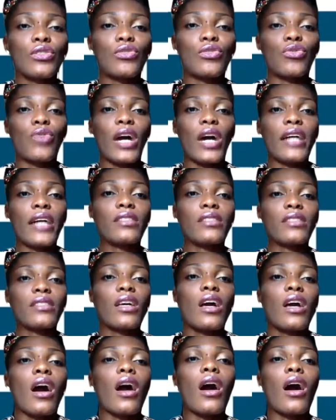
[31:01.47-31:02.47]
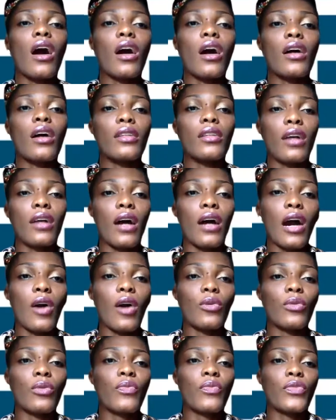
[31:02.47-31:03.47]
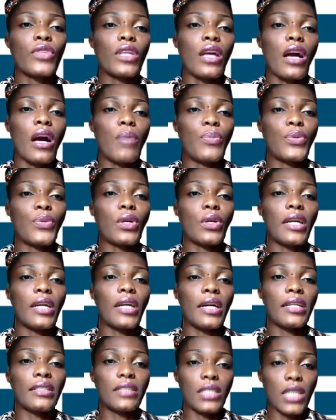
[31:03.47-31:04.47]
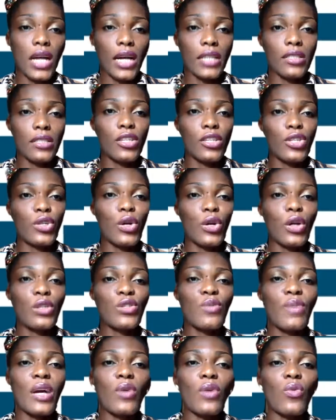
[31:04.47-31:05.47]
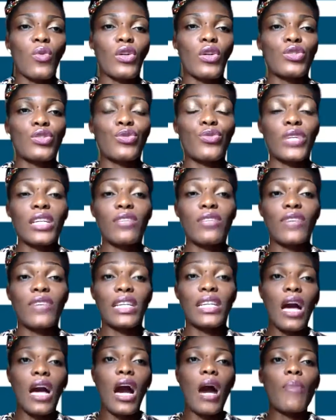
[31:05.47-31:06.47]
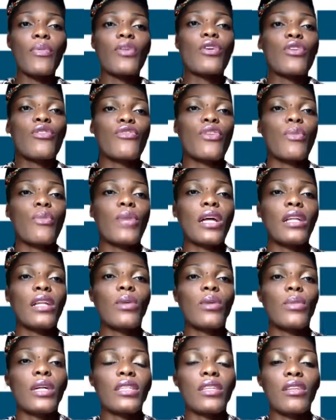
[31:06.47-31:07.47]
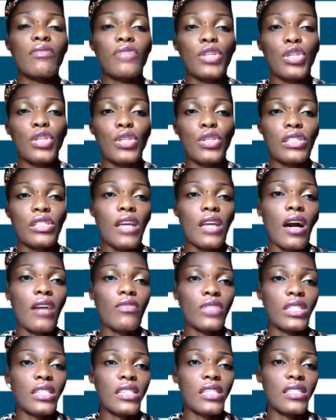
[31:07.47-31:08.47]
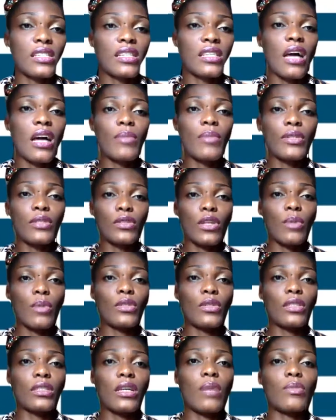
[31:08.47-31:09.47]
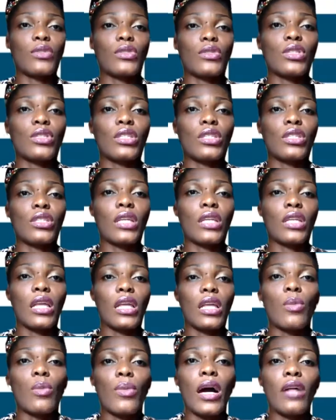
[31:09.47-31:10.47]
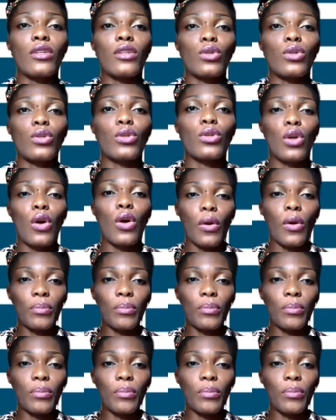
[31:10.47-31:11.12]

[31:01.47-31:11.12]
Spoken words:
Rice on how Abiola died. You also might want to read that up from Elumba television site, that is at www.elumba.com.